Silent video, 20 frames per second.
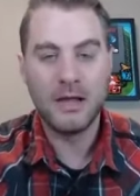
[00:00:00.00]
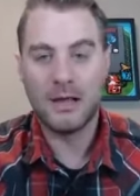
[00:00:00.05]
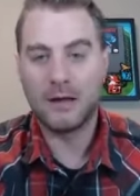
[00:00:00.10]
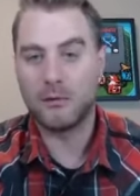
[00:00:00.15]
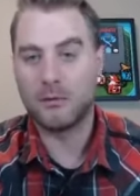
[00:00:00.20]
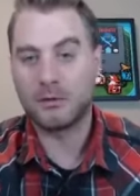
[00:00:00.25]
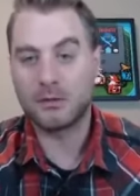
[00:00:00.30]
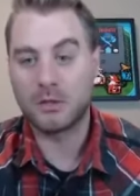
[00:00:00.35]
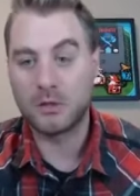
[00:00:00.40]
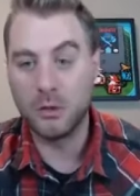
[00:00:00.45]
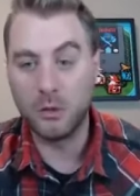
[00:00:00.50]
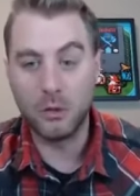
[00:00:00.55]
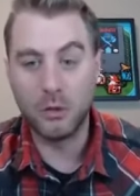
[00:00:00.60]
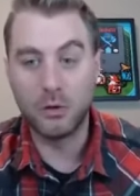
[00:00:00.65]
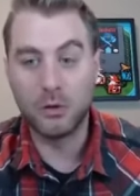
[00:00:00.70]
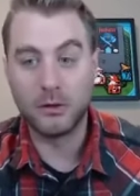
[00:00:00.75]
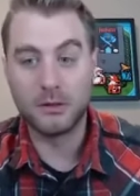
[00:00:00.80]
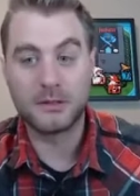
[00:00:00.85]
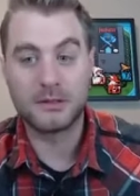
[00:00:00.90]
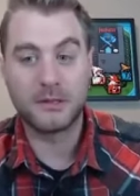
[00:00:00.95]
and what's
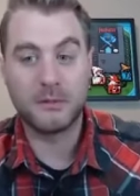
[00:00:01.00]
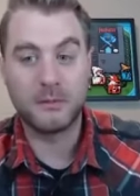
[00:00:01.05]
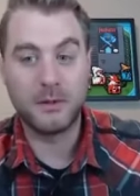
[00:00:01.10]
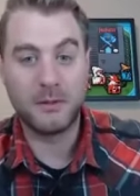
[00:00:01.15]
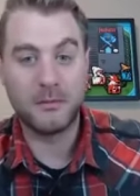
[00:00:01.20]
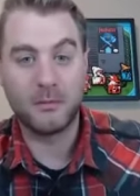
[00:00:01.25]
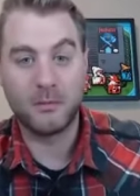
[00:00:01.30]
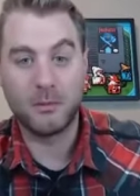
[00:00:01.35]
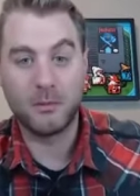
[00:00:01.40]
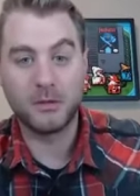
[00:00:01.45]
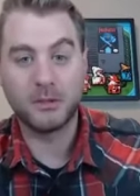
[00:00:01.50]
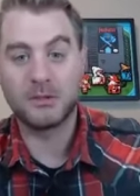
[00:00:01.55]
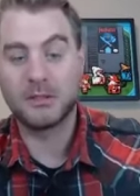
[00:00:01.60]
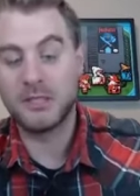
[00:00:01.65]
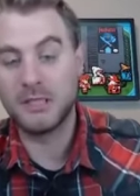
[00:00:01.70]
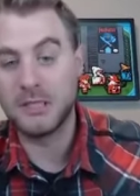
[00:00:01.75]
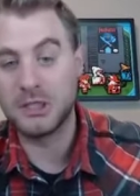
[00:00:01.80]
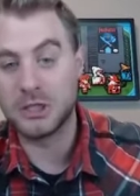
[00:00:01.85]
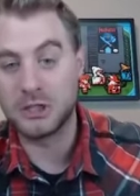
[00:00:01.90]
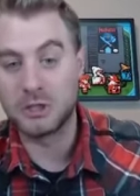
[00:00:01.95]
cool is some people when you
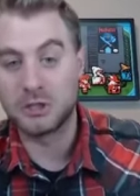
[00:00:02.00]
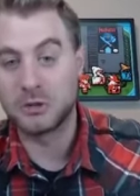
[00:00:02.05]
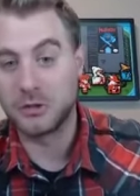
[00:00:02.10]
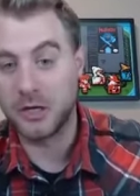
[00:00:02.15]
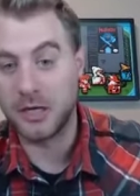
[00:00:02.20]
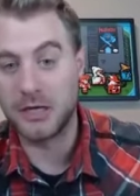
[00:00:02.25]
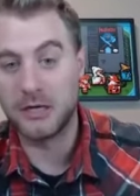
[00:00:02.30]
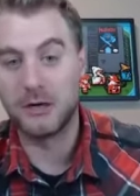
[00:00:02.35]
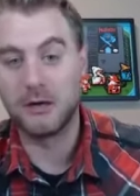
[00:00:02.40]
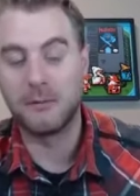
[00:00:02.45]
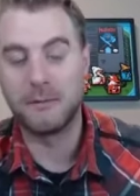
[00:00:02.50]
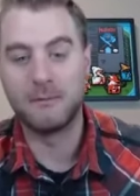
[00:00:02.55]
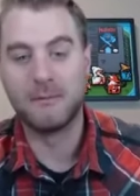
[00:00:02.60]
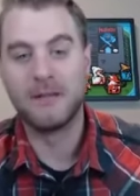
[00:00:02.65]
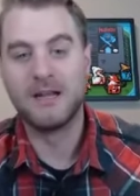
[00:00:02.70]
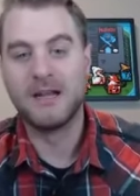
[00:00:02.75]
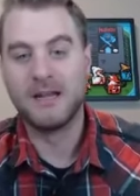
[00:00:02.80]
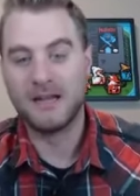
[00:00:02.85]
teach and train them